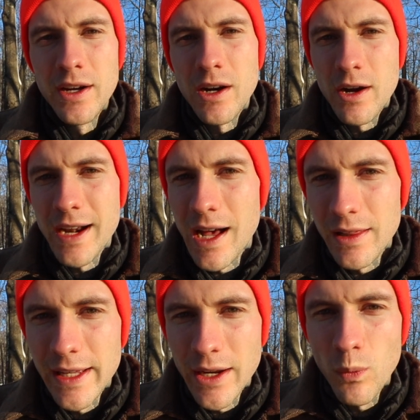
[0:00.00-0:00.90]
are not
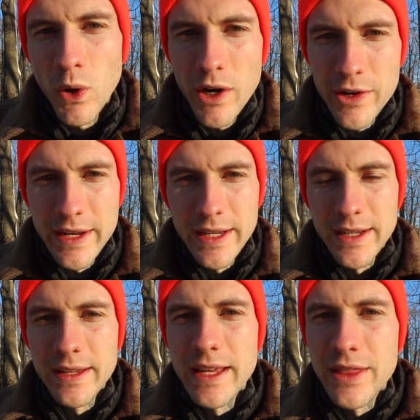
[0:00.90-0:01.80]
letting water
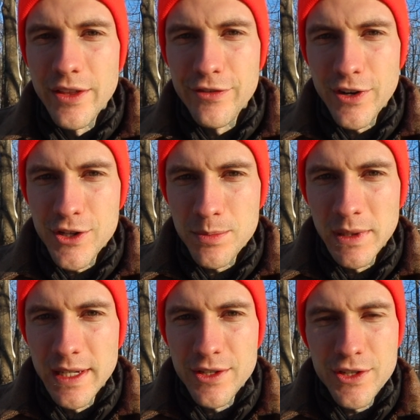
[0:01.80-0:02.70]
in the first
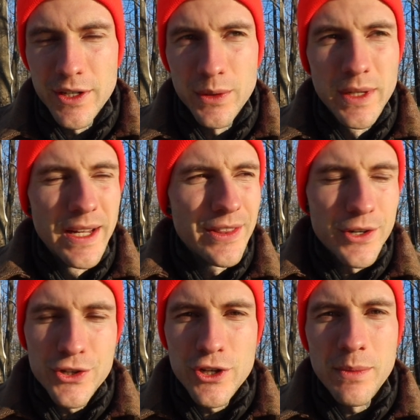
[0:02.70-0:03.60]
place. So
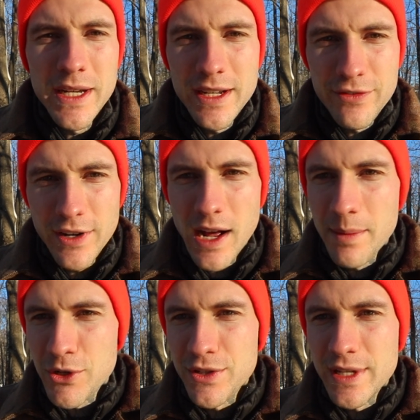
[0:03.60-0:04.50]
there's so many different
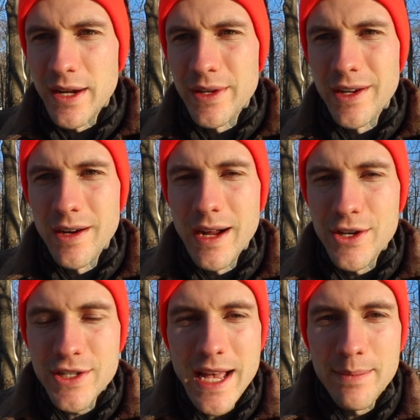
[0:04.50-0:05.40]
options out here. I
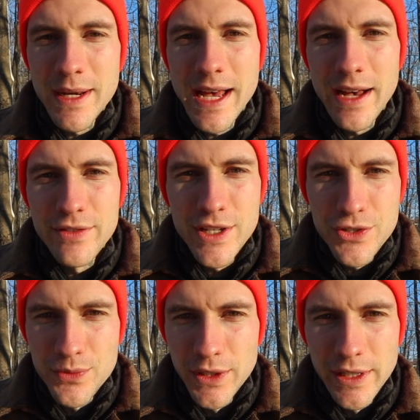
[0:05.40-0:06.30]
just happen to have
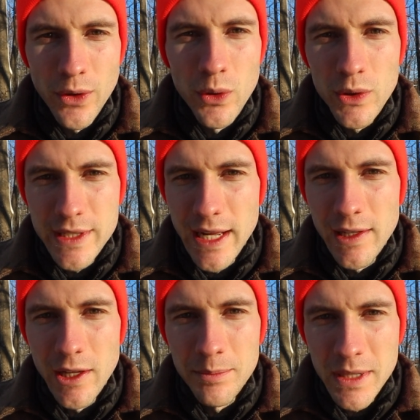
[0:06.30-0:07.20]
these really old
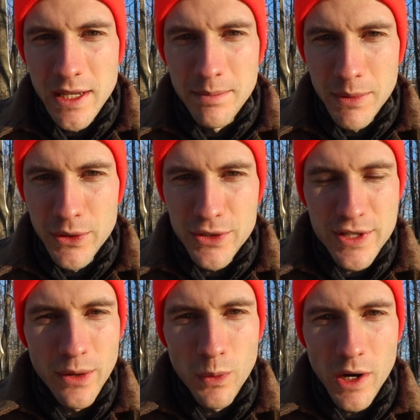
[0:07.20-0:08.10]
LL Bean boots
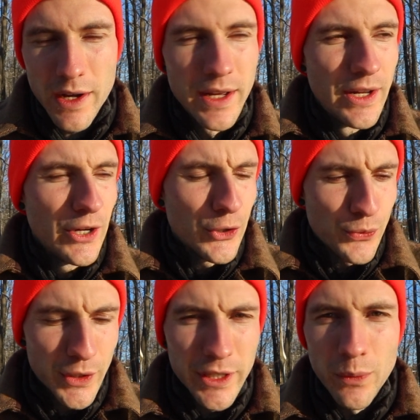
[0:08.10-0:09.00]
that work
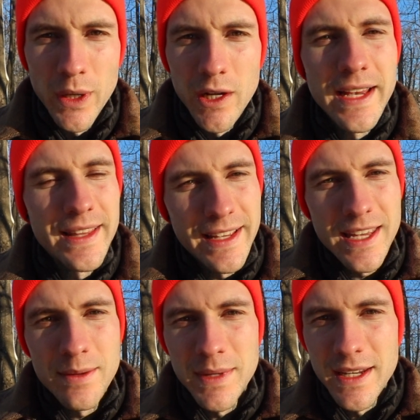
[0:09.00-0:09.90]
really well, and they
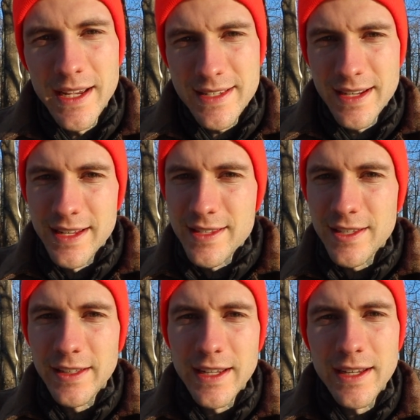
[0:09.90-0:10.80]
keep me nice and
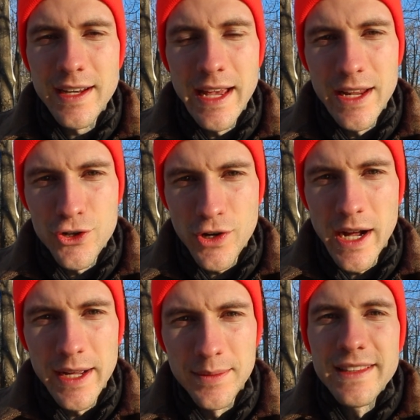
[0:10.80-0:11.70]
insulated and
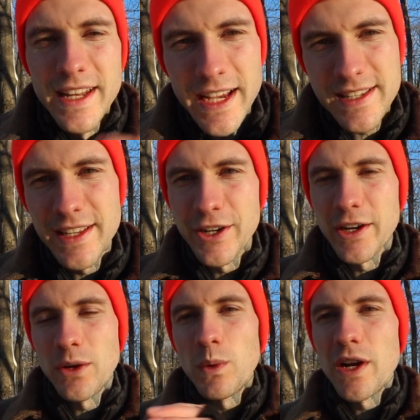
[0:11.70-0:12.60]
dry. The next thing you're
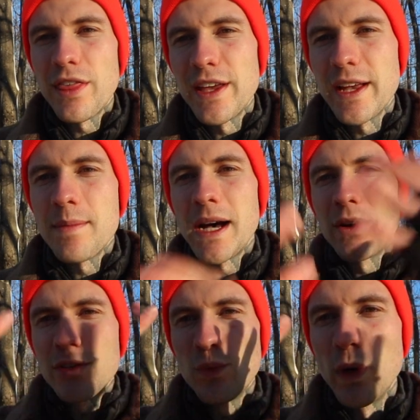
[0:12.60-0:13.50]
gonna wanna think about
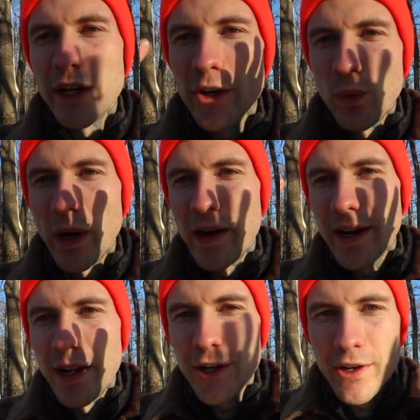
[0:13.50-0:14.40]
is what you're
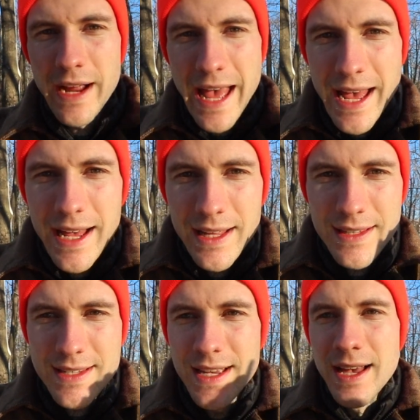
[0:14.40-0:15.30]
wearing on your
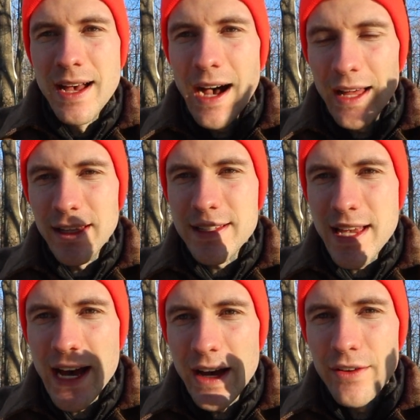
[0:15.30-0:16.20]
hands. I like to
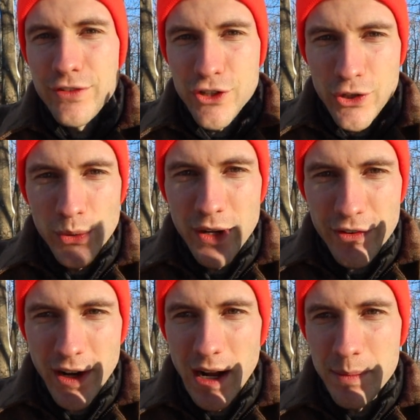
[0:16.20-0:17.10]
have two
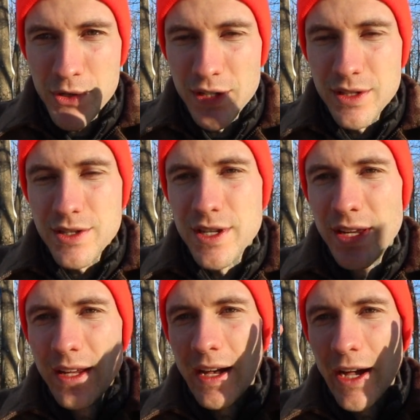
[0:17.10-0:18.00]
different options.
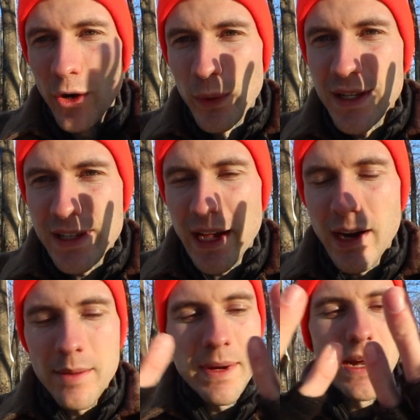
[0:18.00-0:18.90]
I always
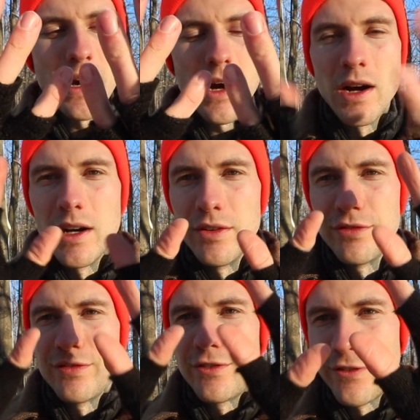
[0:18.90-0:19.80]
carry a pair of
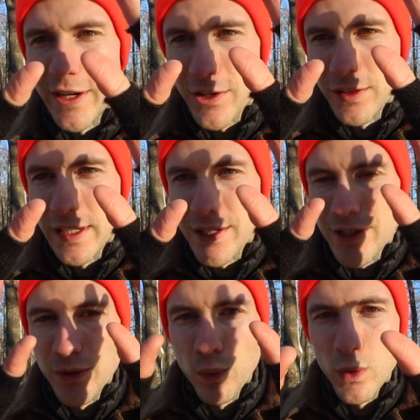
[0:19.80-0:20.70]

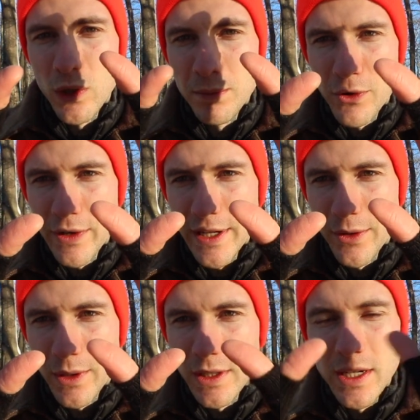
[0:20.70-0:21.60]
fingerless wool
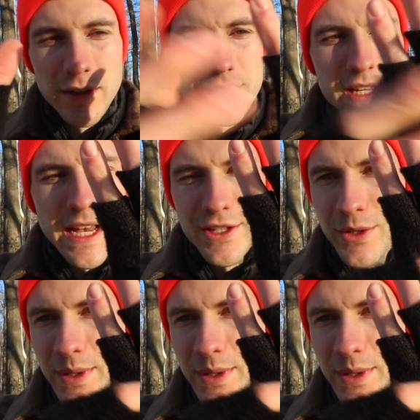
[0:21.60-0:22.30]
merino gloves, as you